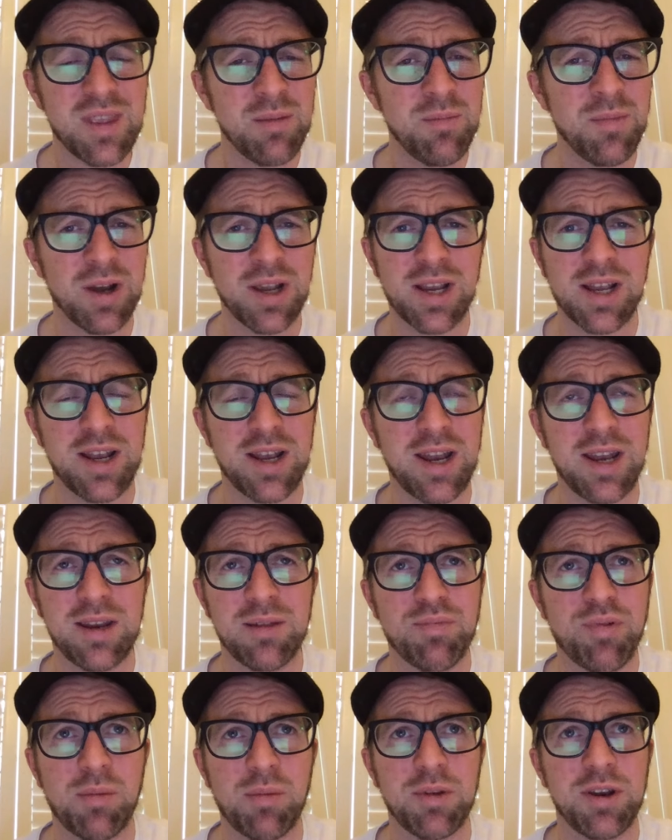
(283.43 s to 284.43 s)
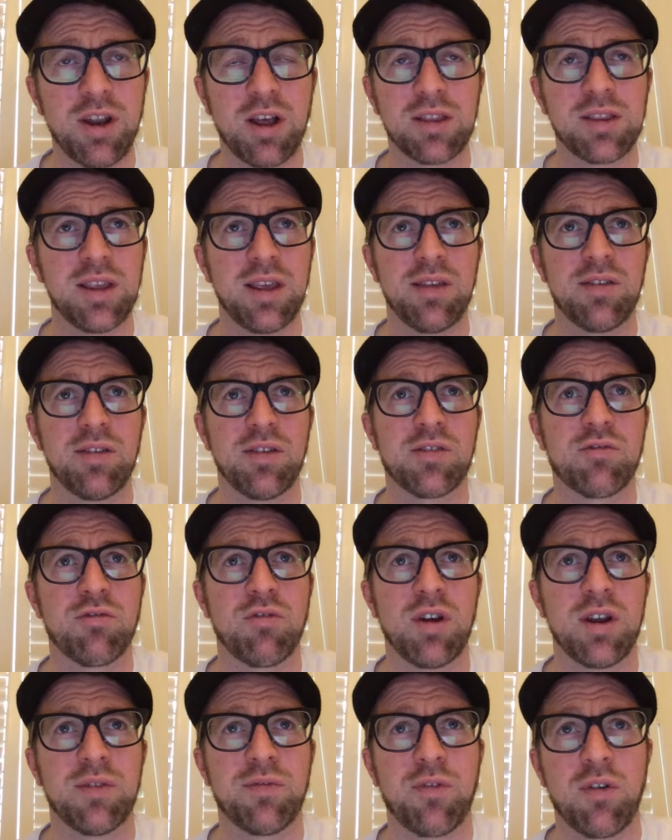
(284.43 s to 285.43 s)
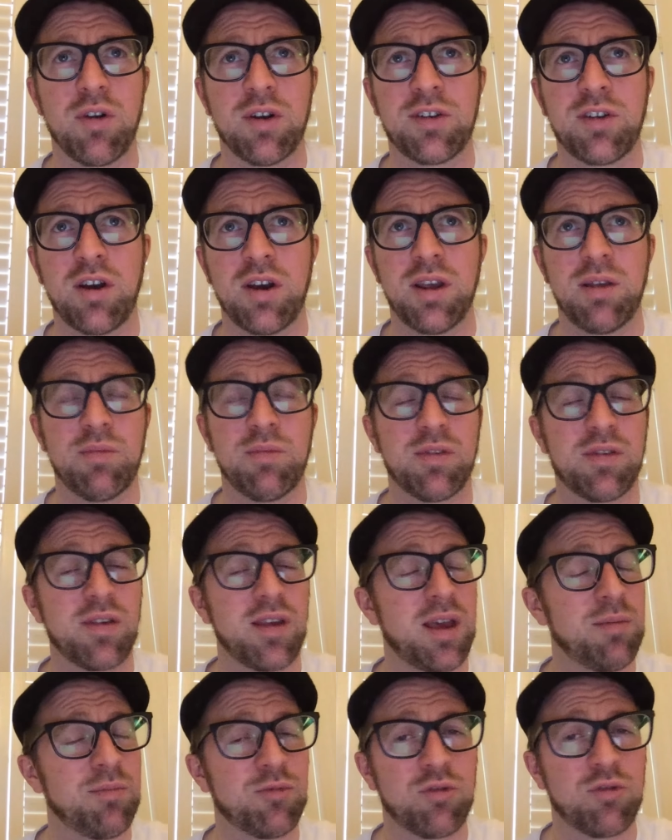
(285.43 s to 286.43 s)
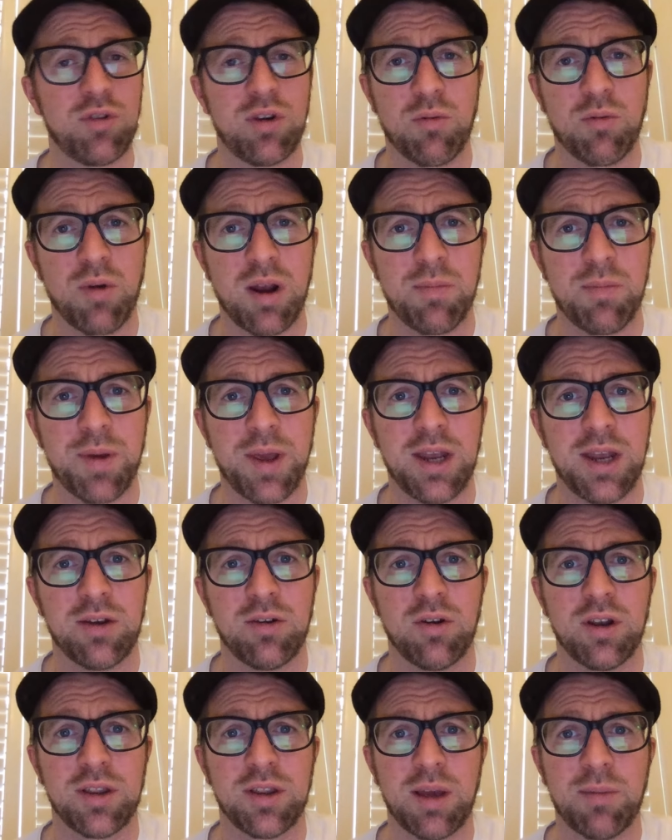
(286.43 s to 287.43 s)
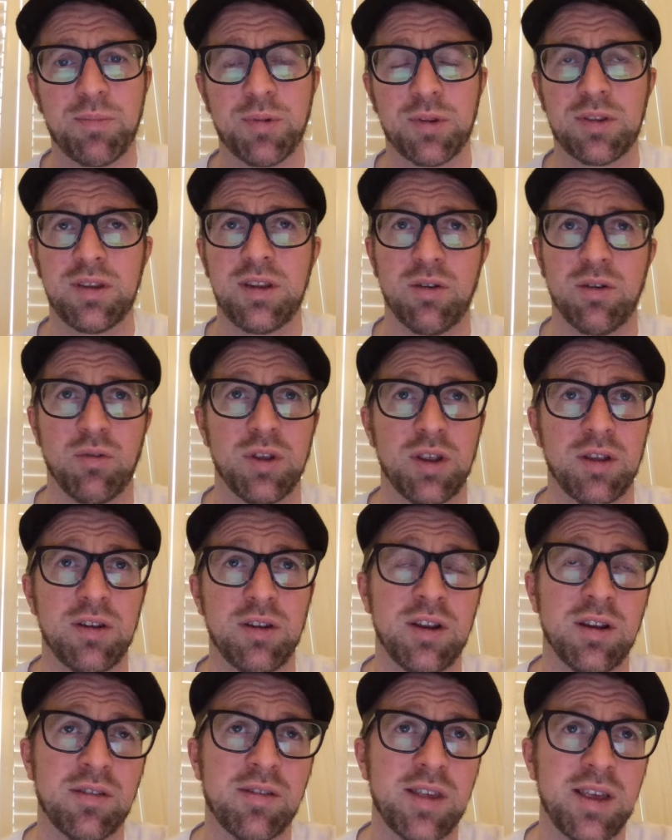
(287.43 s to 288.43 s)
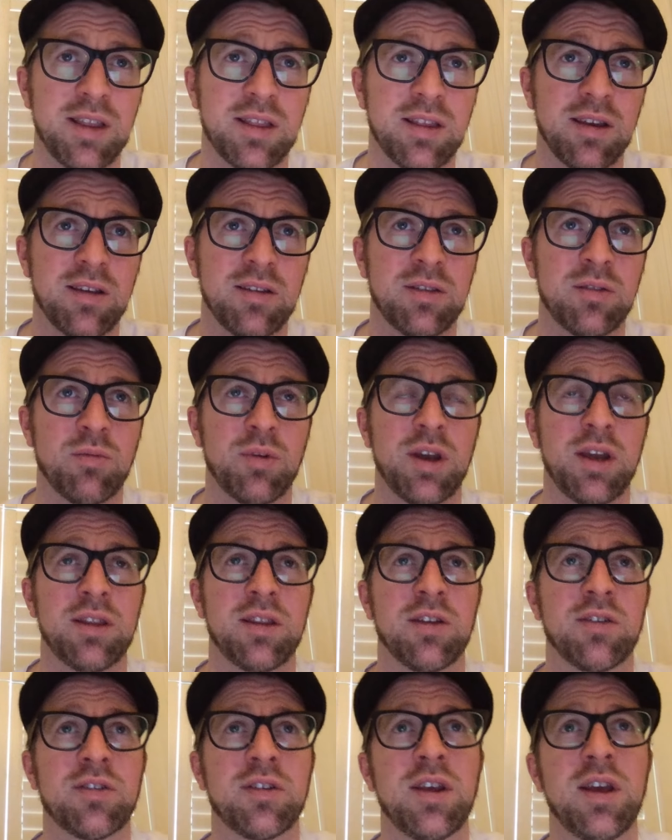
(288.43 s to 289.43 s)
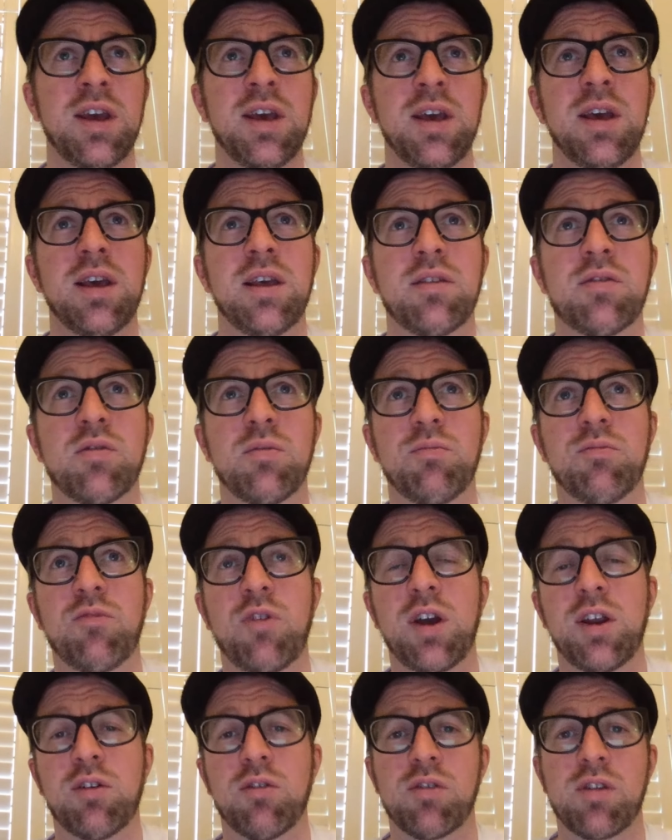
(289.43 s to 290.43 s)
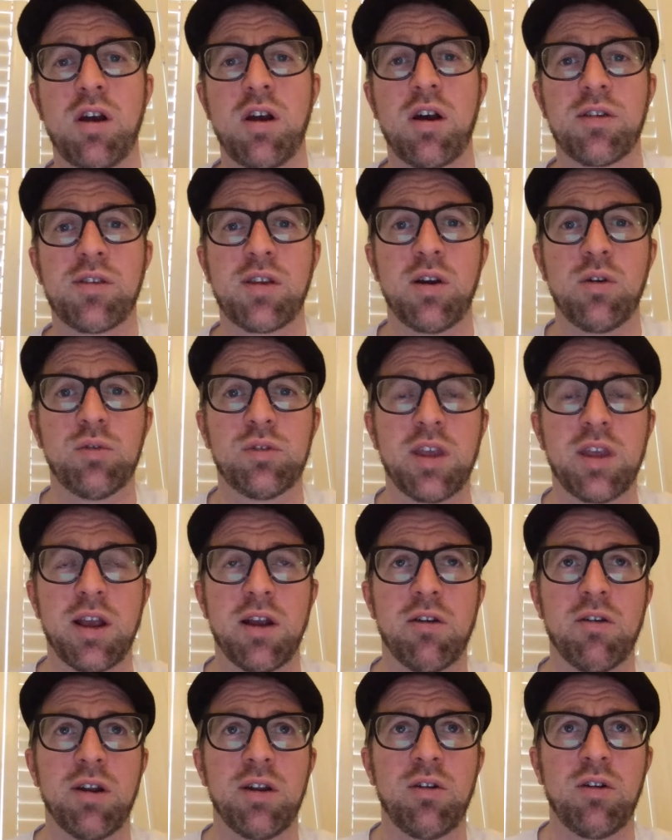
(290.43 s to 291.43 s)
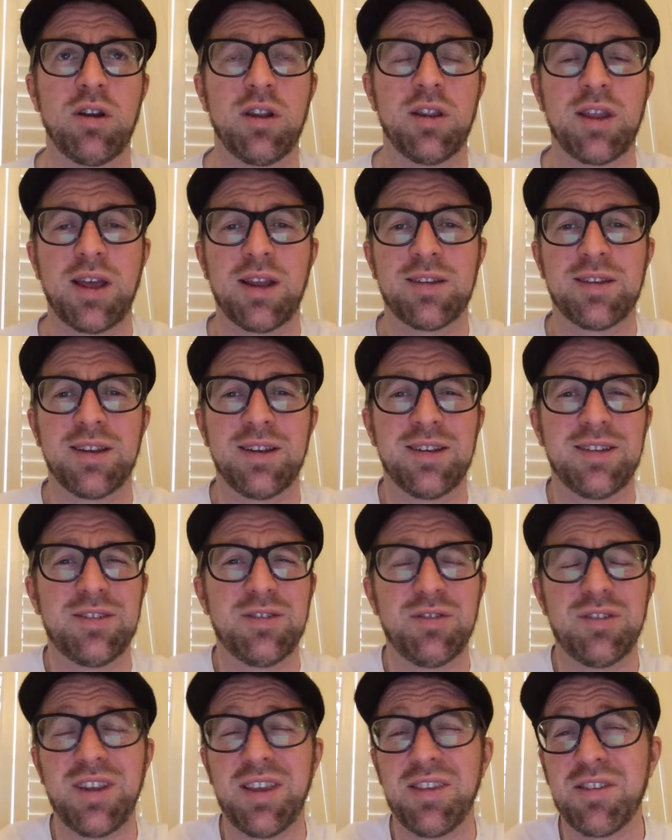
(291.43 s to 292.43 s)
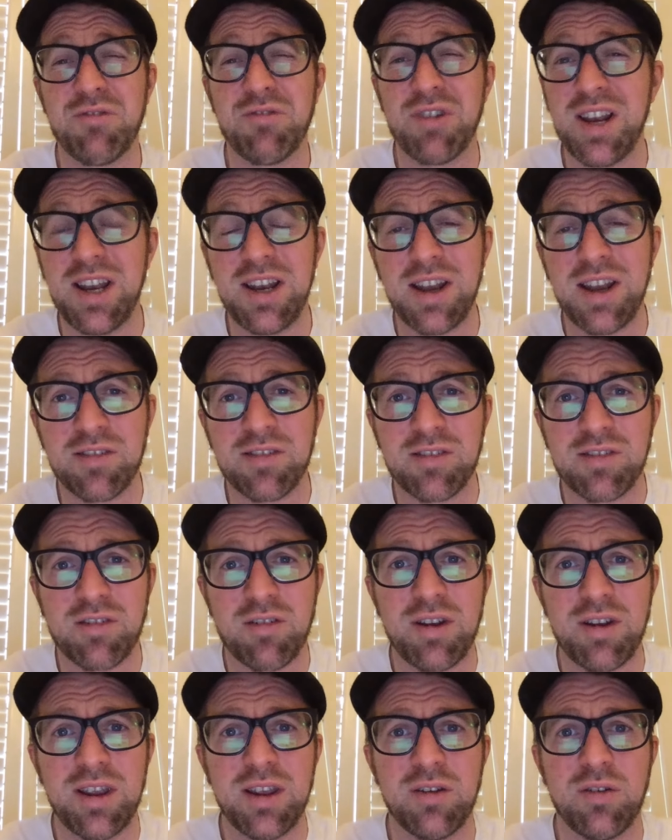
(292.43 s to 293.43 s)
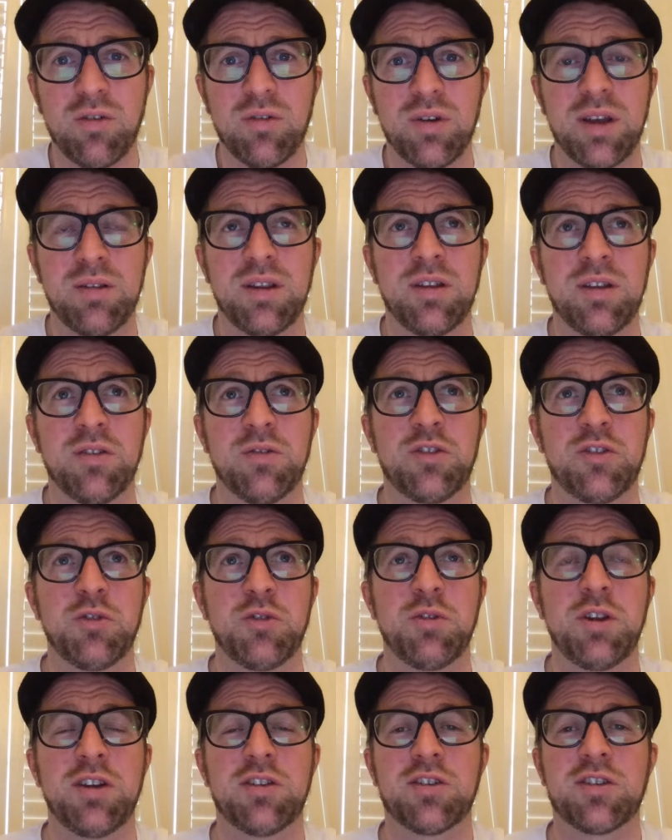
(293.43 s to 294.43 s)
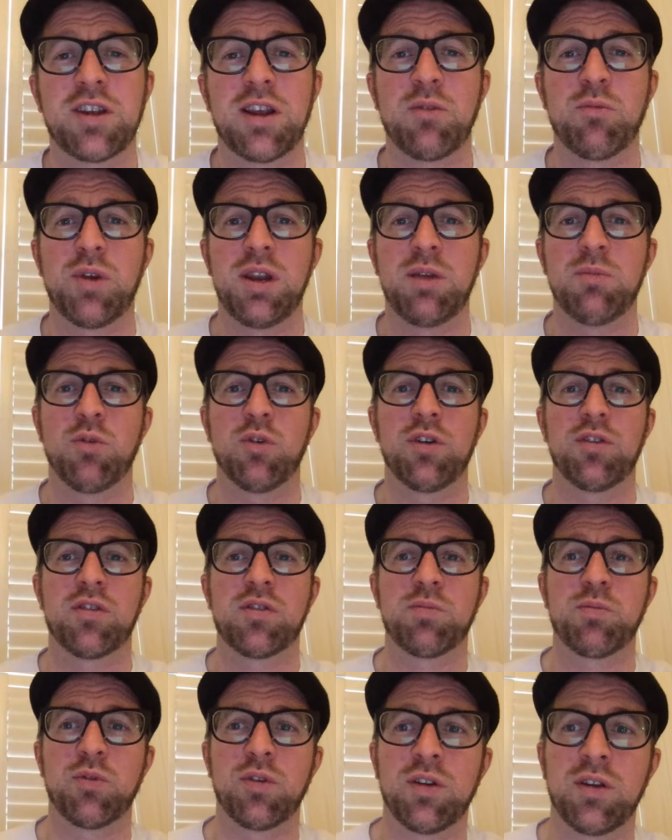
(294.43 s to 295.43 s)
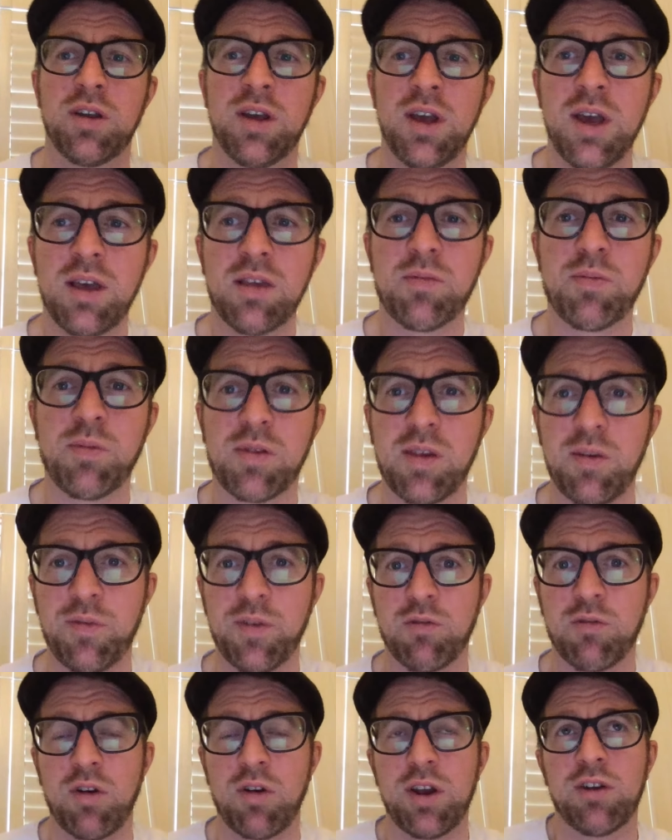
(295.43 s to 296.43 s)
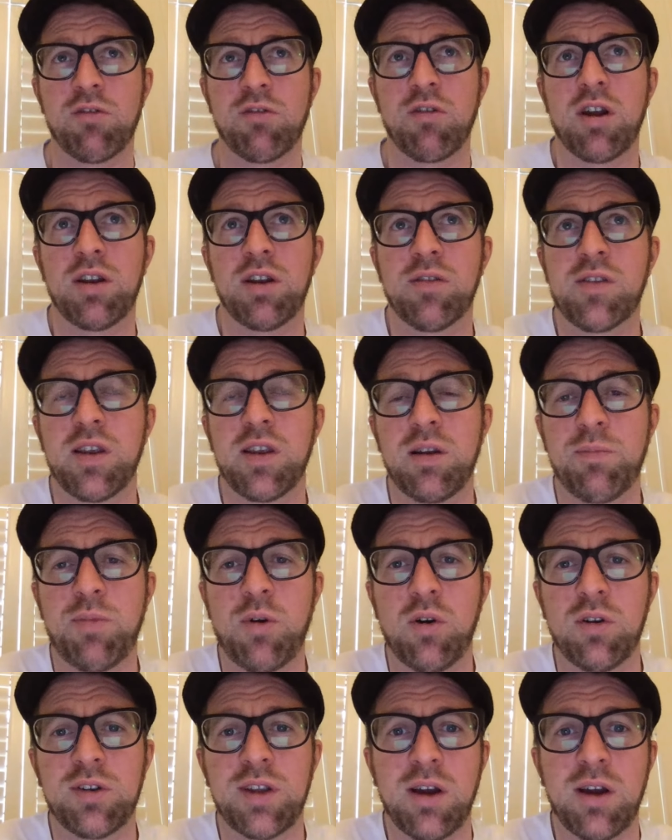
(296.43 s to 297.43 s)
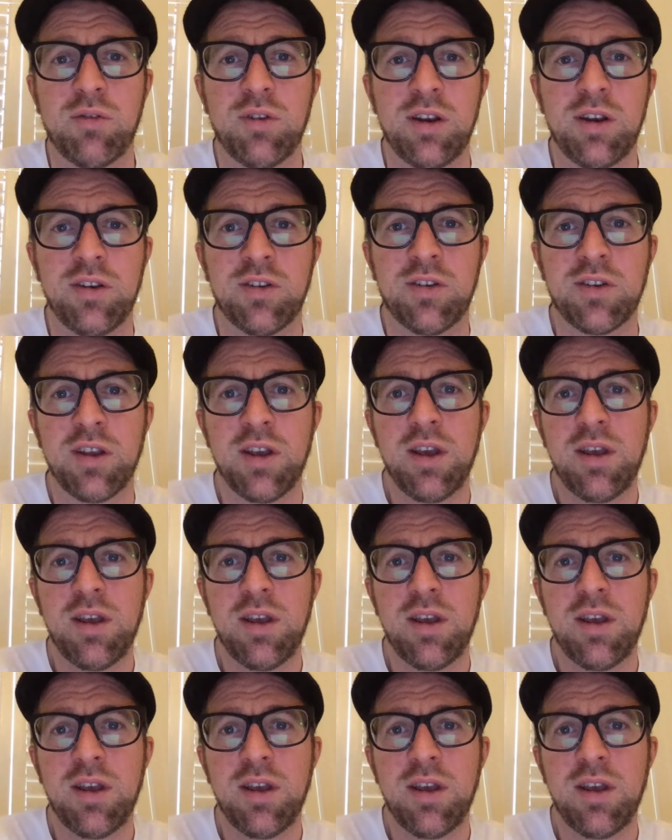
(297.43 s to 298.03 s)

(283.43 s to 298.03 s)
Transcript: Michael and Eddie, probably not the easiest to ride for at times. I'm sure you're well paid and all of that, but you'll see the way that some riders lost out there and all of that. And is it really necessary? Do you need to tell Willie Mullins to put a specific rider on instead of Paul Townend?